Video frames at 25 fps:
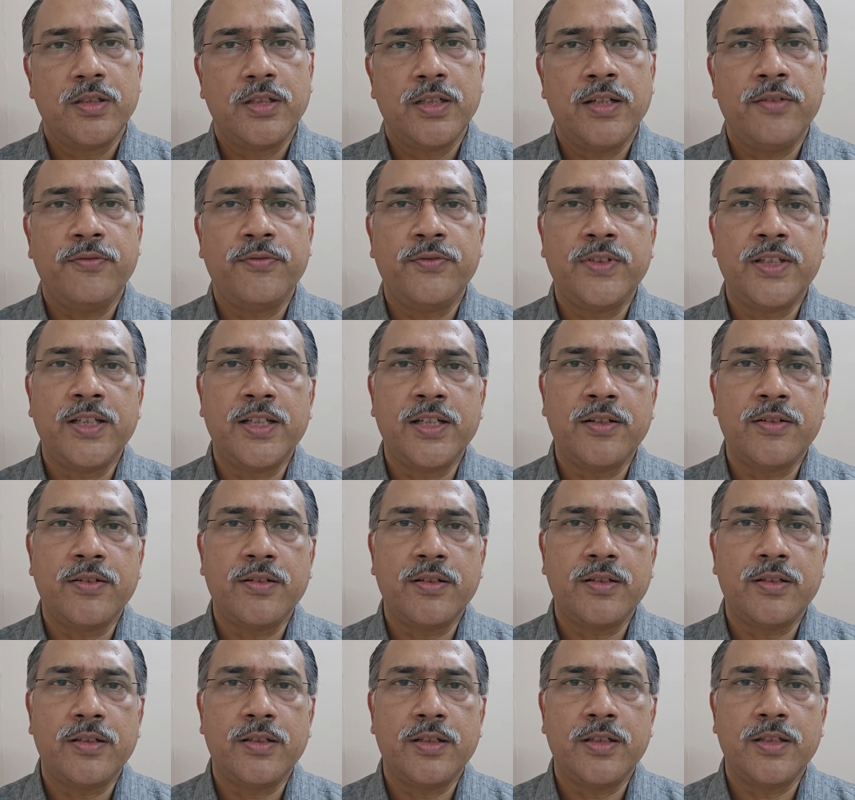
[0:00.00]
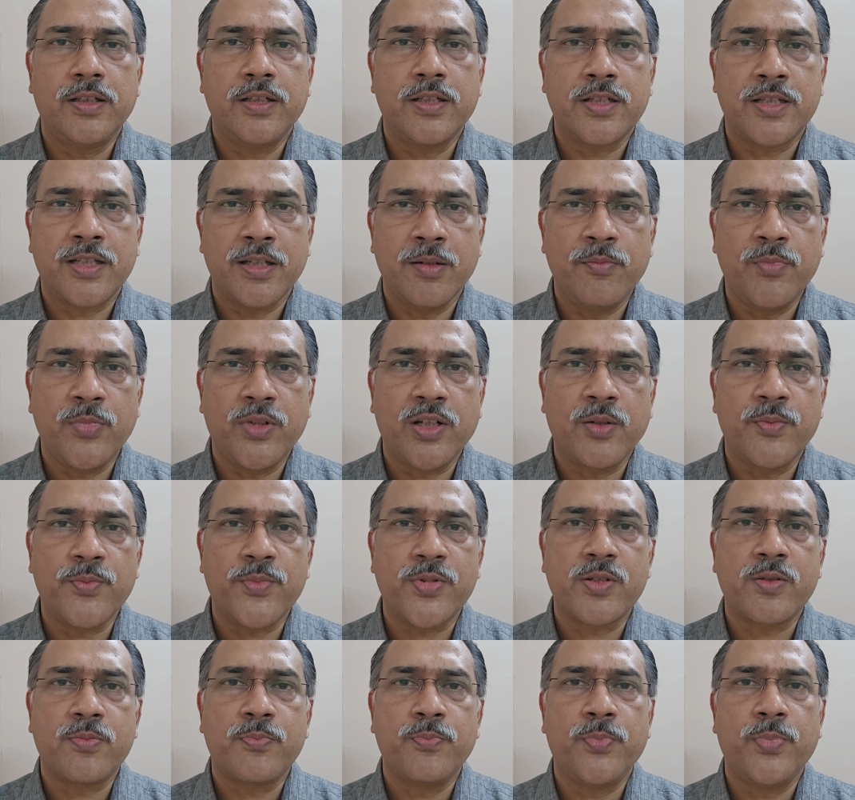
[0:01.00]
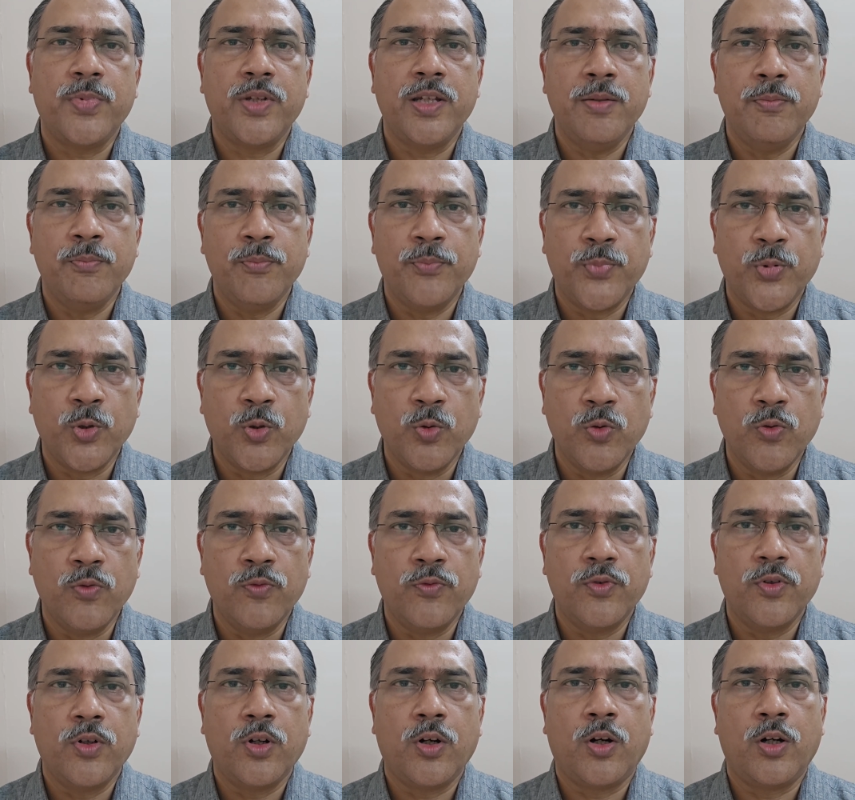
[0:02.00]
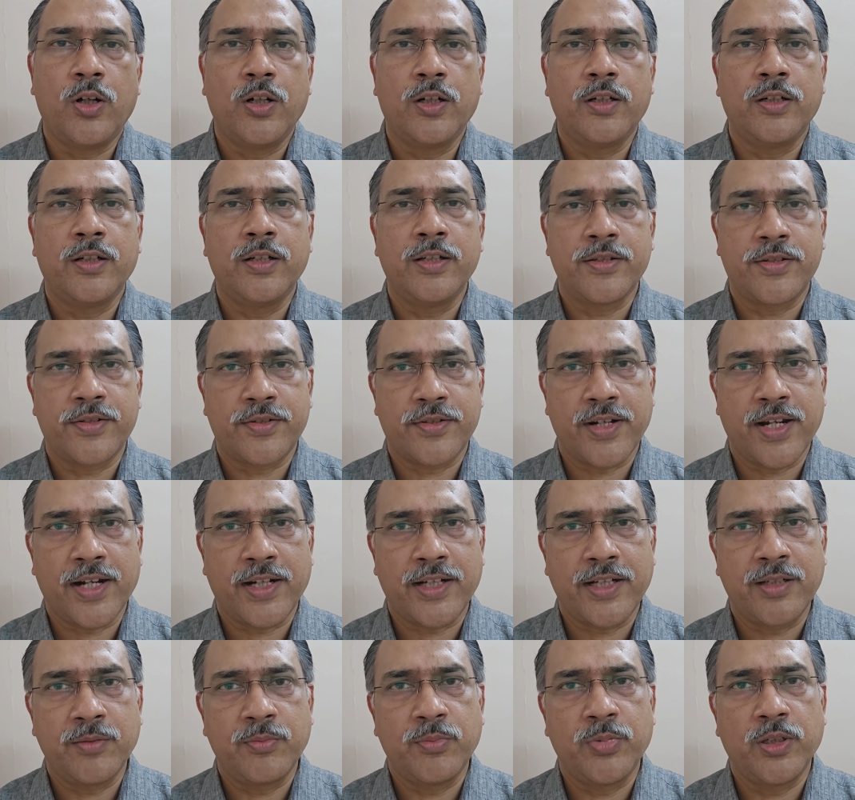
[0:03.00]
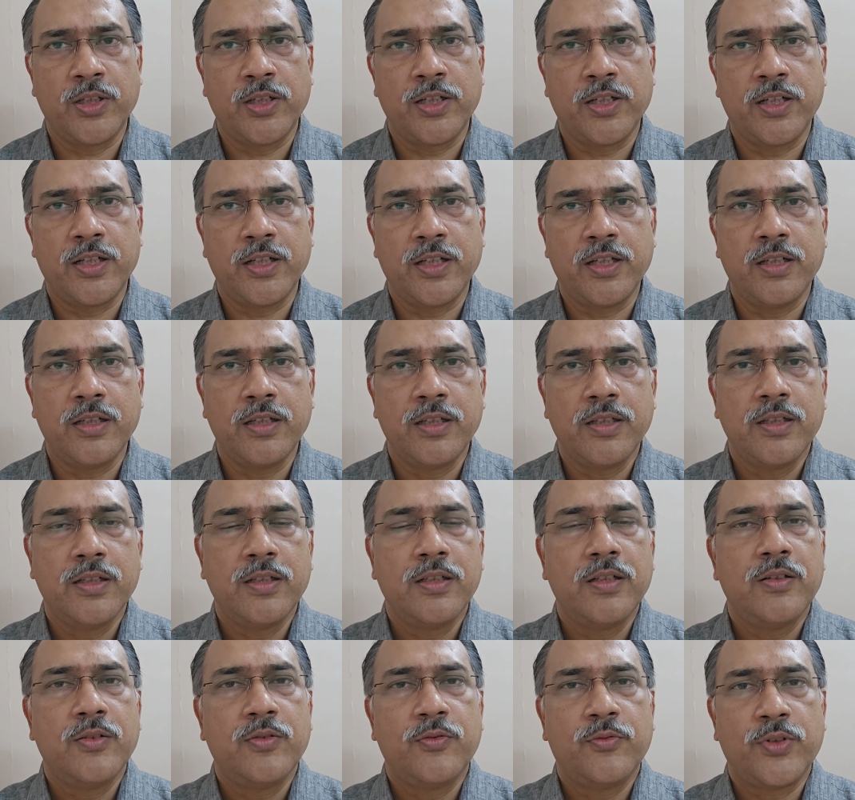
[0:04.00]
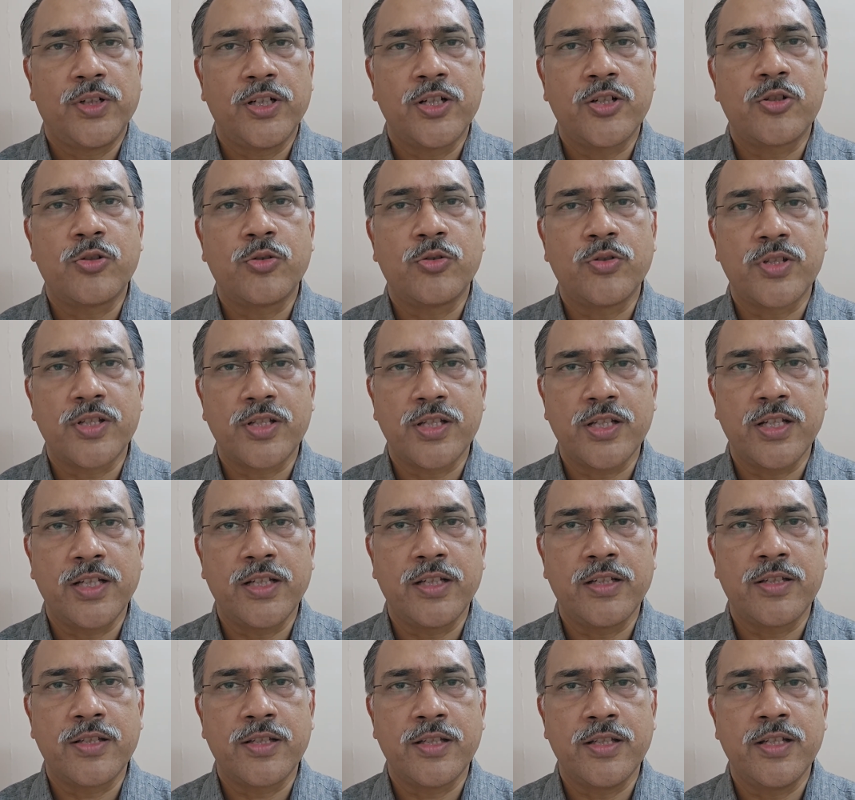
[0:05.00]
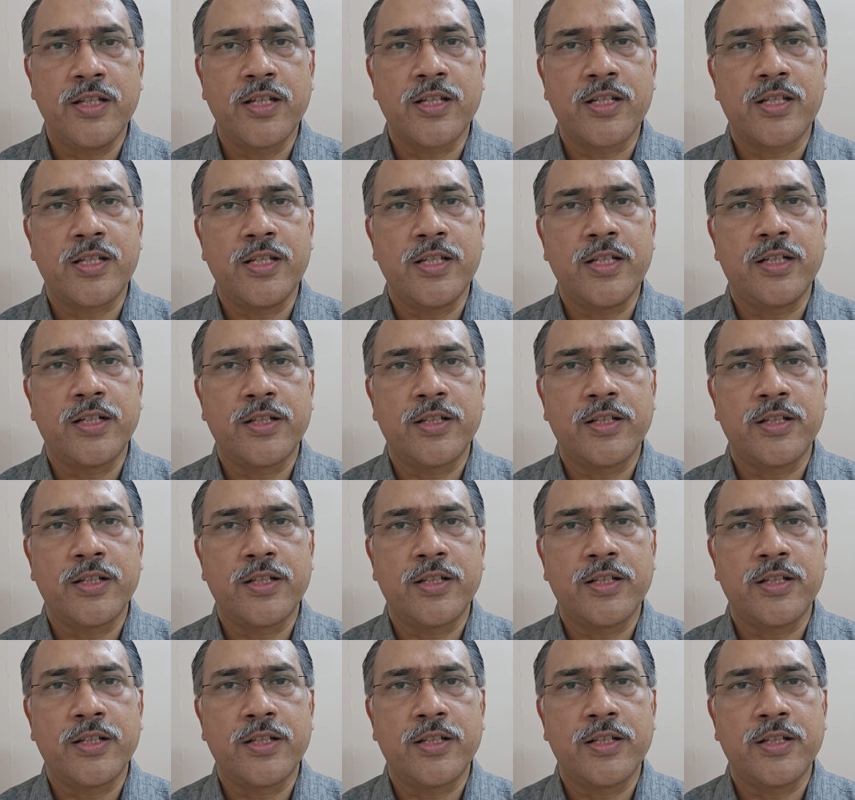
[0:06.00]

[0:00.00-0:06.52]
If the symptoms improve on distractibility, one should seriously